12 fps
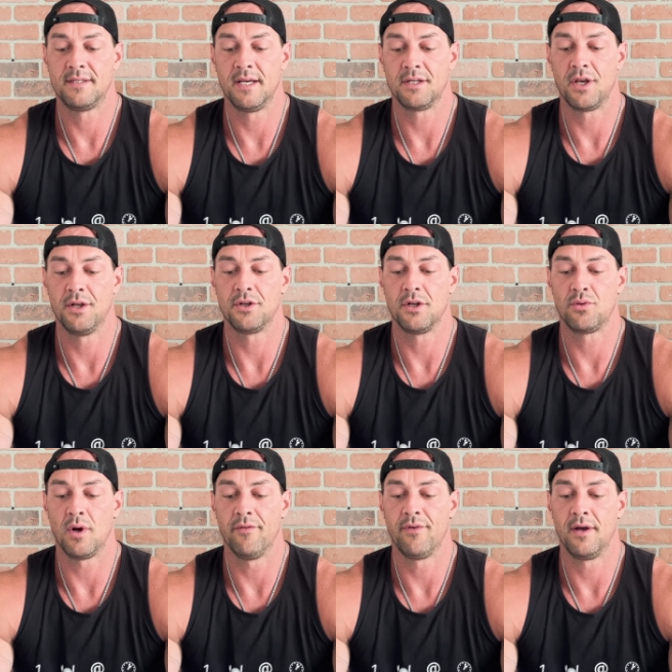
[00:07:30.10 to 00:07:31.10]
600 to
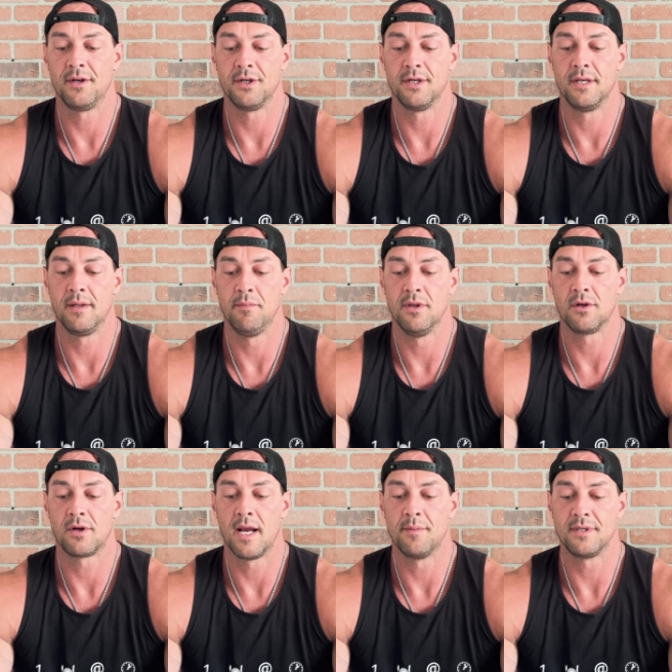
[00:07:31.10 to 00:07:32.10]
1200
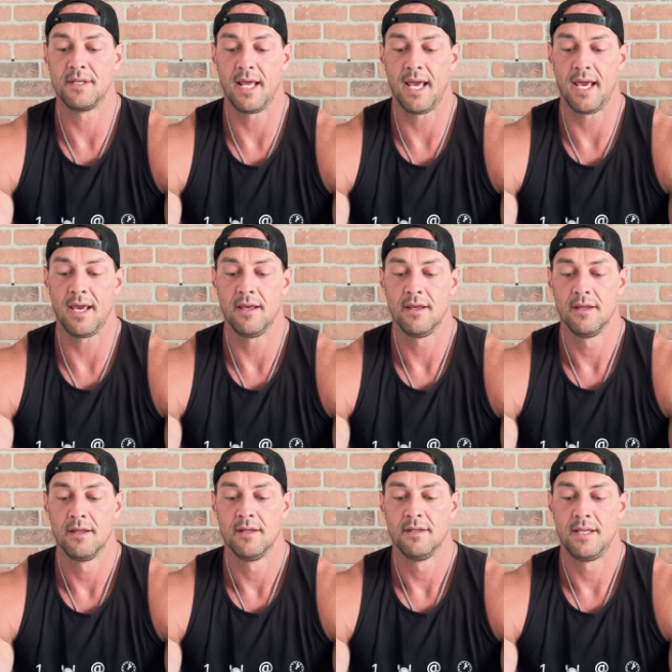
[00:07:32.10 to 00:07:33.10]
milligrams a day.
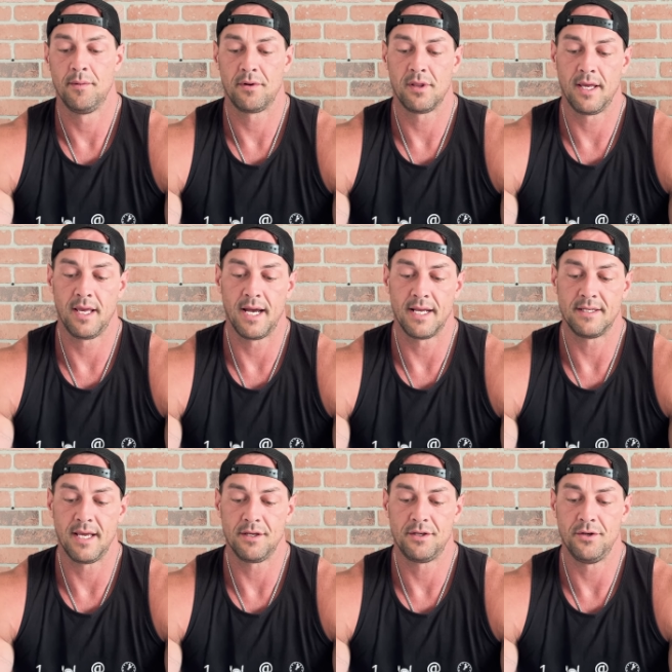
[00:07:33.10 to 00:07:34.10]
Typically, I
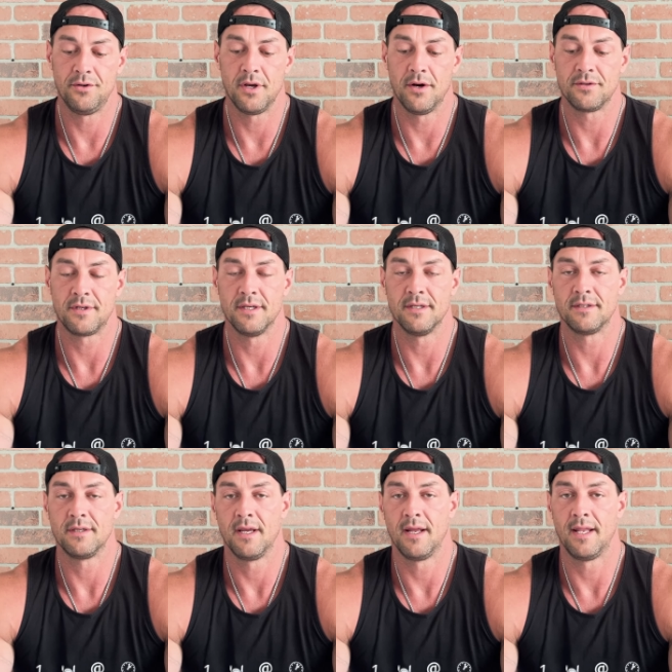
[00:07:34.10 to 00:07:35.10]
take two
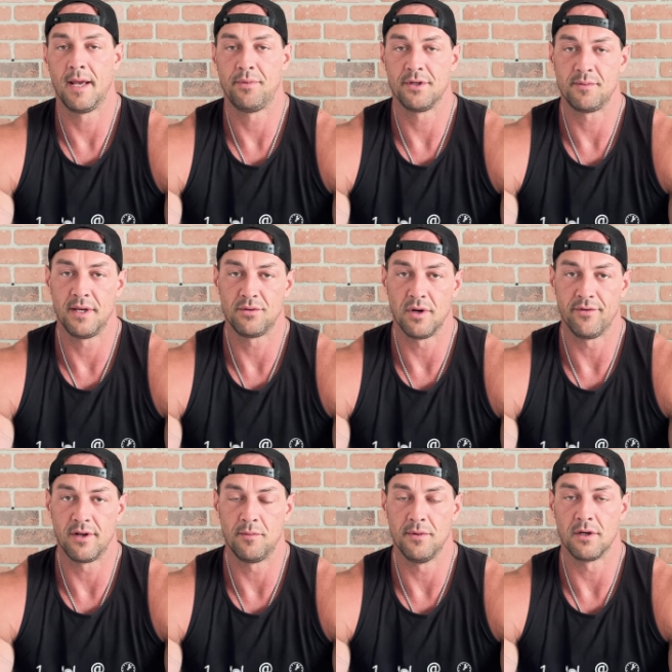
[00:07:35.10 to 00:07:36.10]
doses, and that puts me at
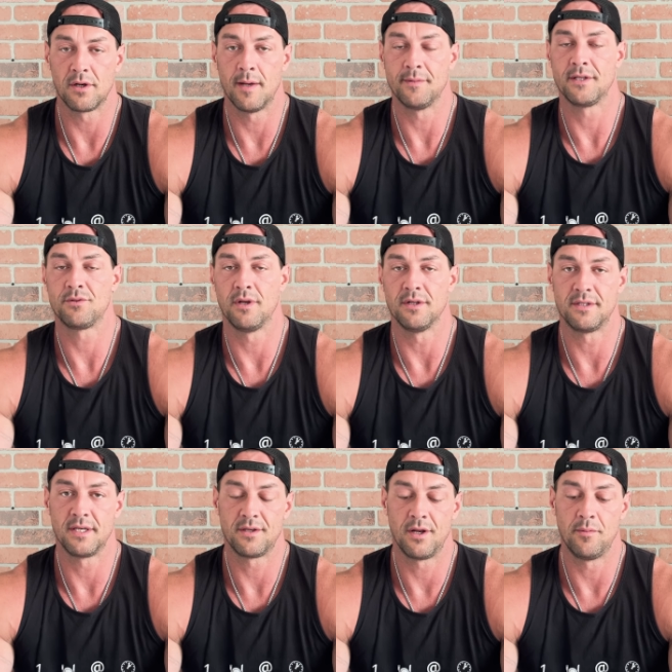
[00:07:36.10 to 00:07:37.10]
1200 milligrams. That's why there's
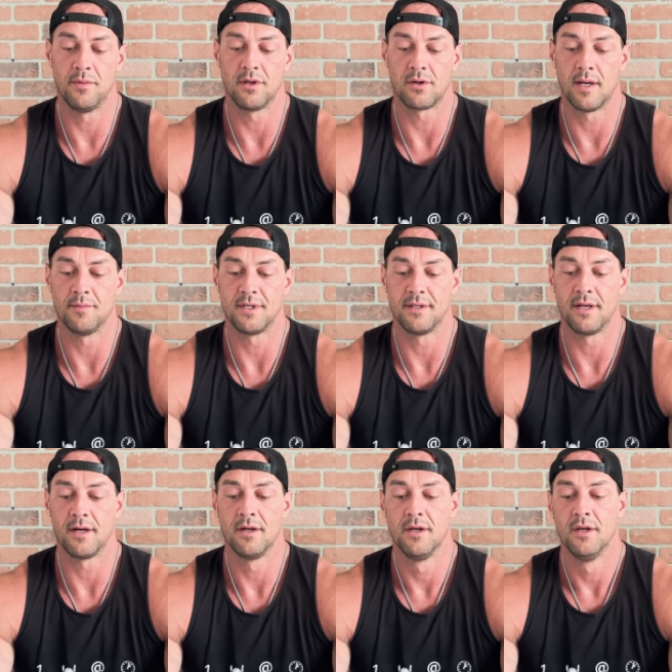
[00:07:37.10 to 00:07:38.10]
600 milligrams in
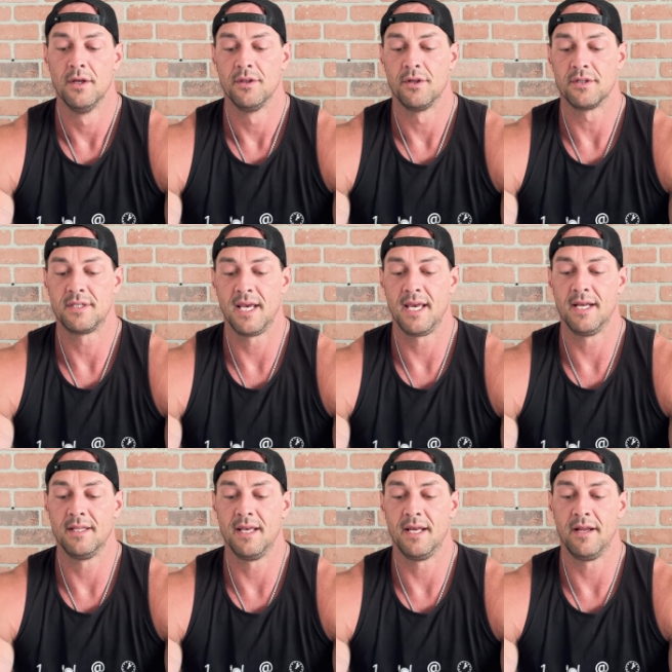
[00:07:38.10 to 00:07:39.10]
there. They're
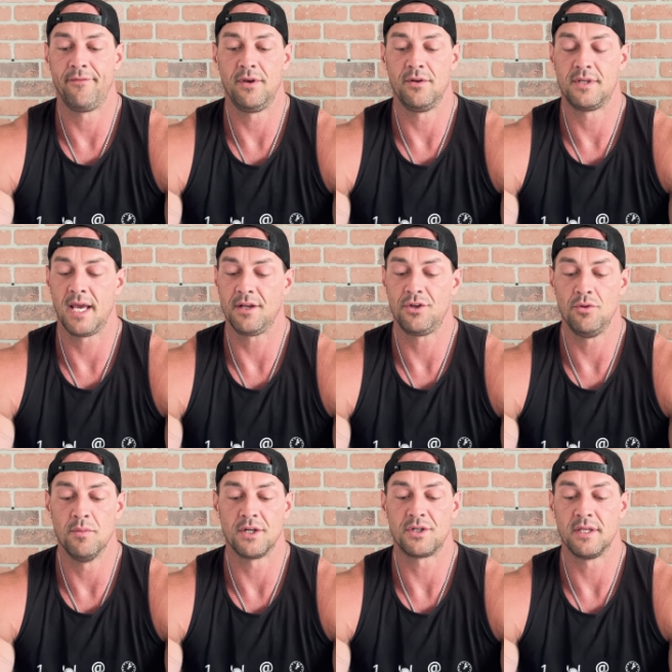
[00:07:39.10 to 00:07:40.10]
saying that if you take too
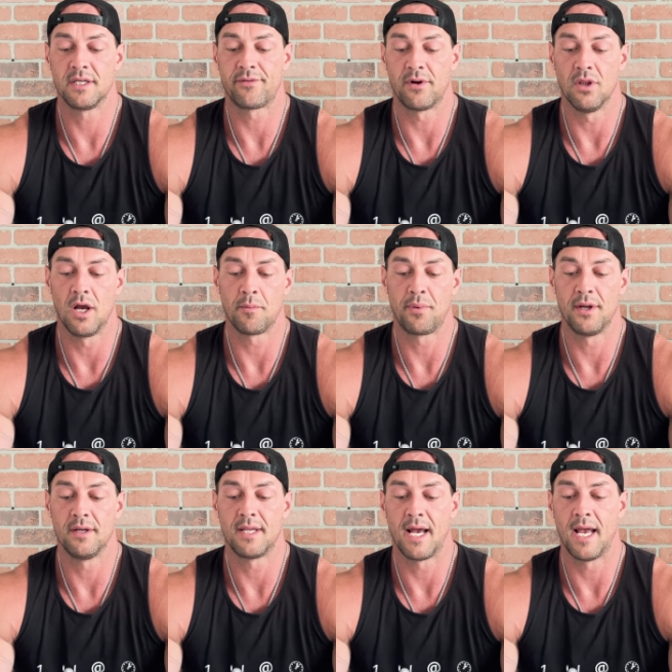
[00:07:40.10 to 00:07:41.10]
much of this for a long
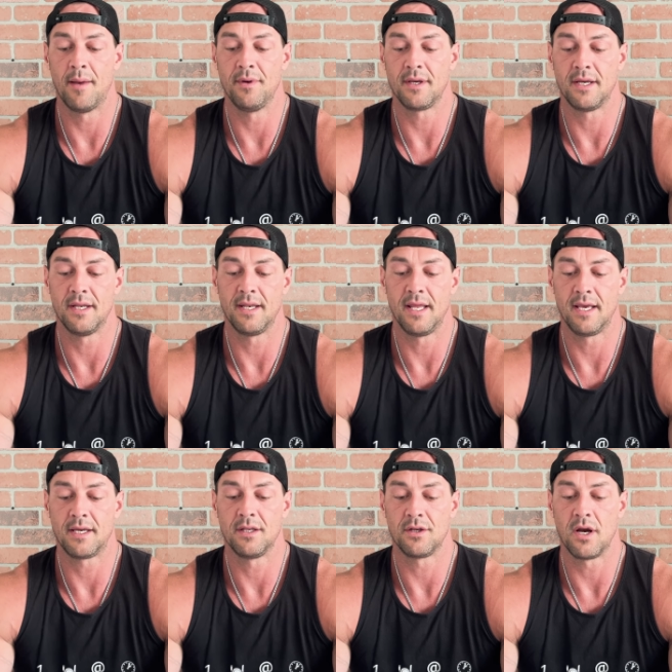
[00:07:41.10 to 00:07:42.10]
period of time, it
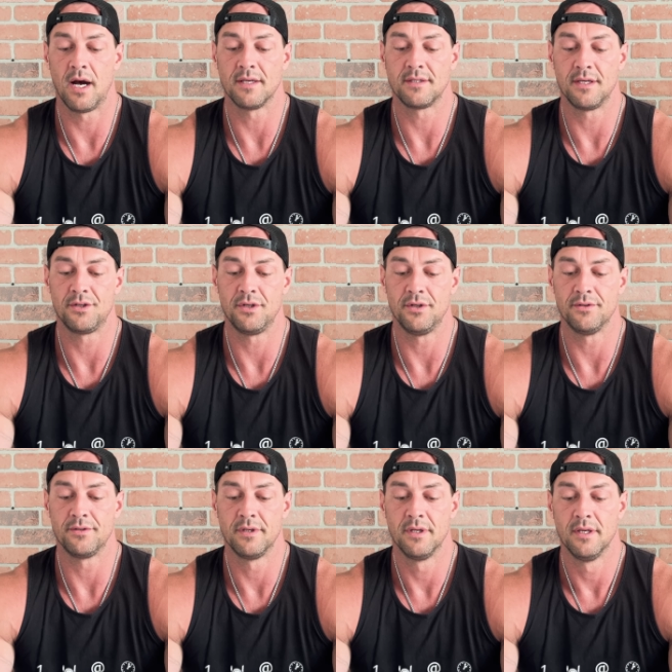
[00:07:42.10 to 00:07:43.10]
can cause
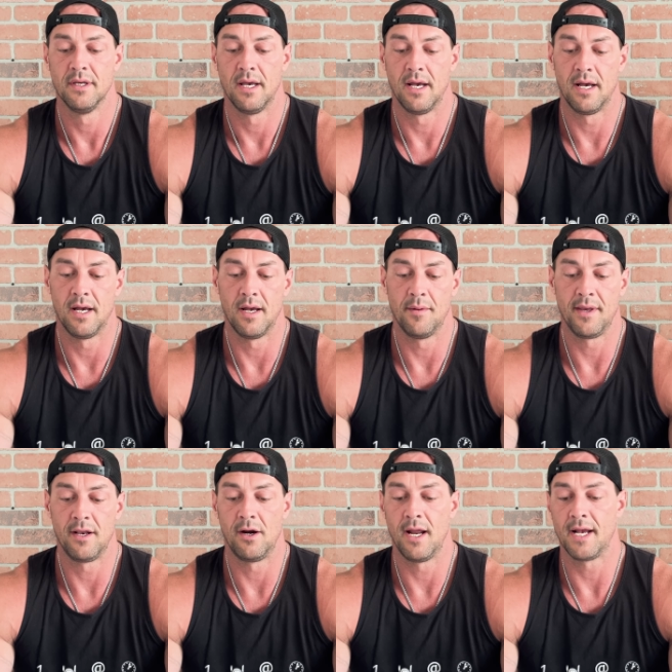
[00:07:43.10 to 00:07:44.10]
issues,
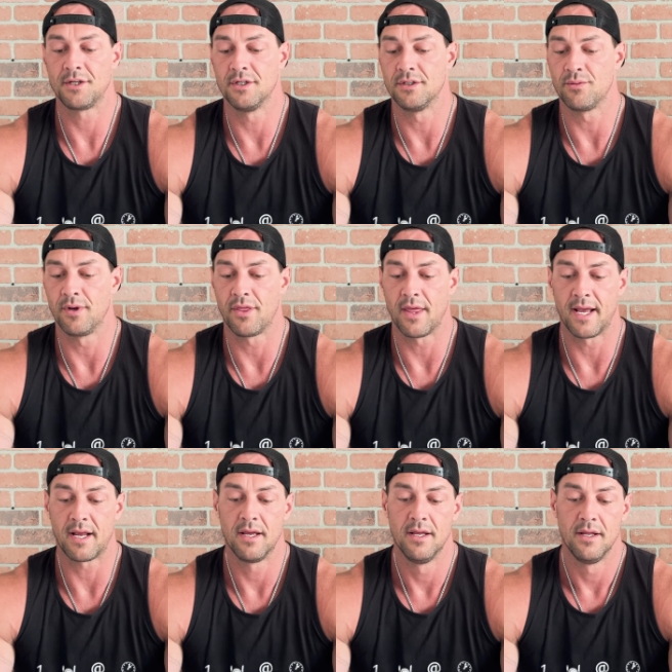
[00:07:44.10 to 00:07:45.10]
interactions with like